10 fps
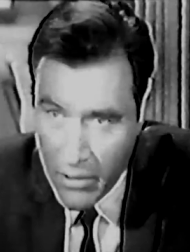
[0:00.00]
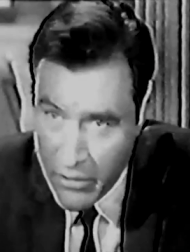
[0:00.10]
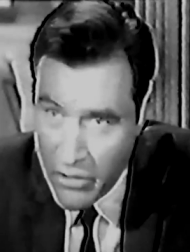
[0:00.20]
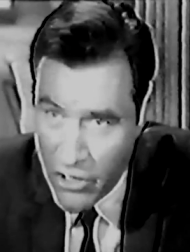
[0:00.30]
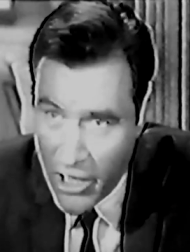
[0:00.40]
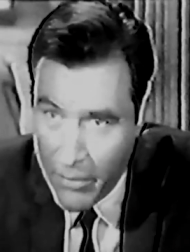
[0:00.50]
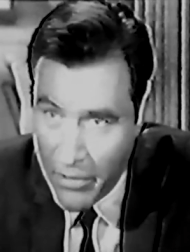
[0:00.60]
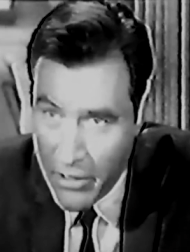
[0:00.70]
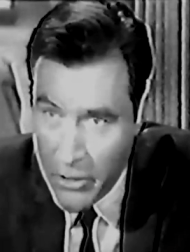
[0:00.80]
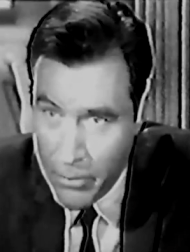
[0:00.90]
Well, it's a
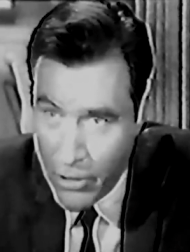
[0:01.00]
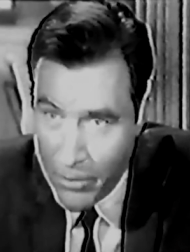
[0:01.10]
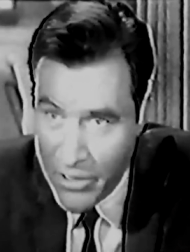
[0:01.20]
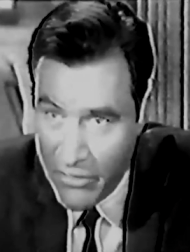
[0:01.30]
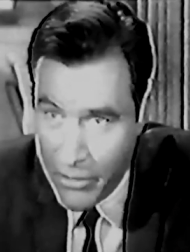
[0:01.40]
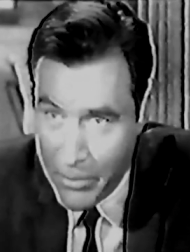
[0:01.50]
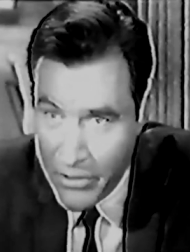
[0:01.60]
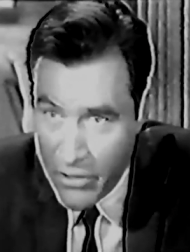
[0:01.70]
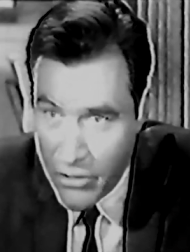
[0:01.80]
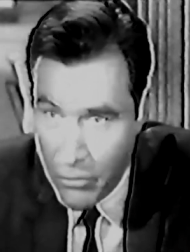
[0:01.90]
shame that he's put himself in a
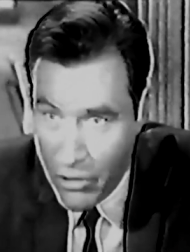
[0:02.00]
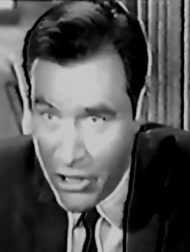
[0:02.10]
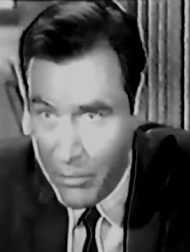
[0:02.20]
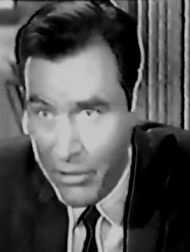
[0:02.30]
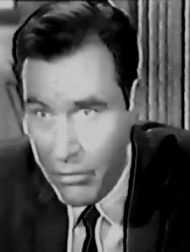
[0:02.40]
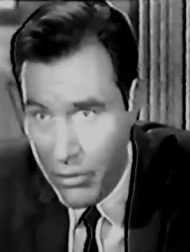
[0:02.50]
position where he can be